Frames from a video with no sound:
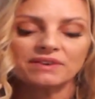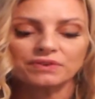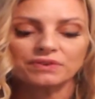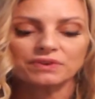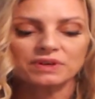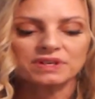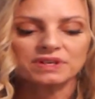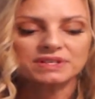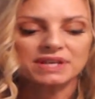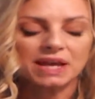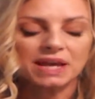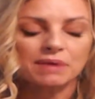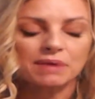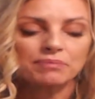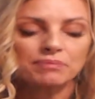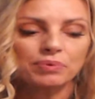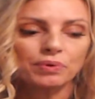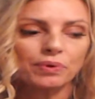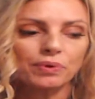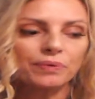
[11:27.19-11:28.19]
For
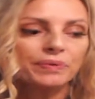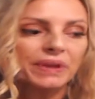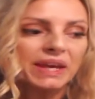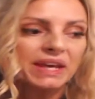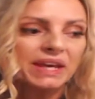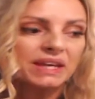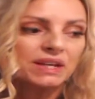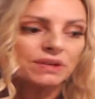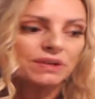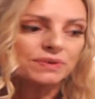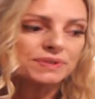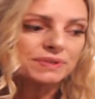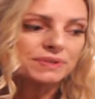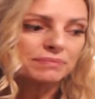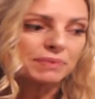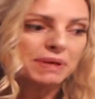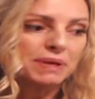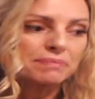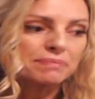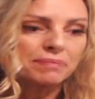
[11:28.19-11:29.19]
example, you know,
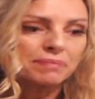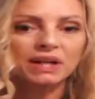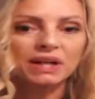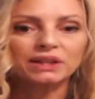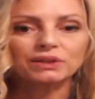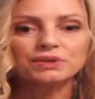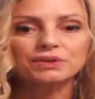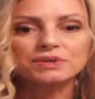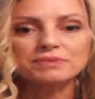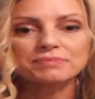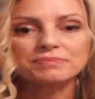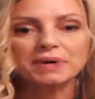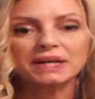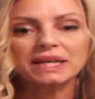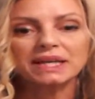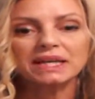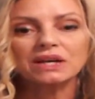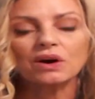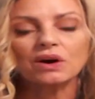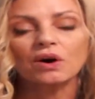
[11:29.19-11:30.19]
somebody might lose
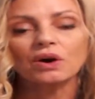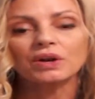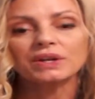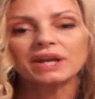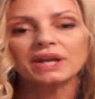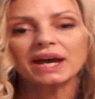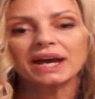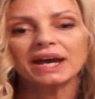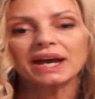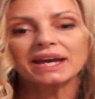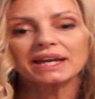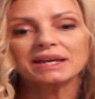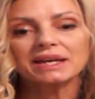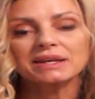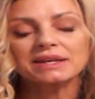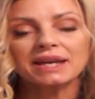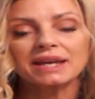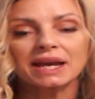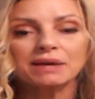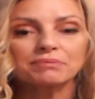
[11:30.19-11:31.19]
money on a
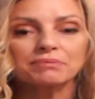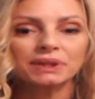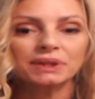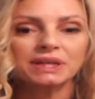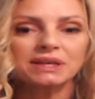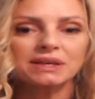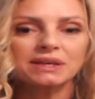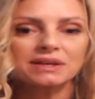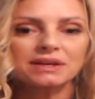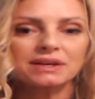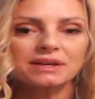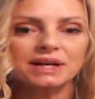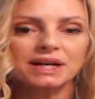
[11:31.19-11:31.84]
gambling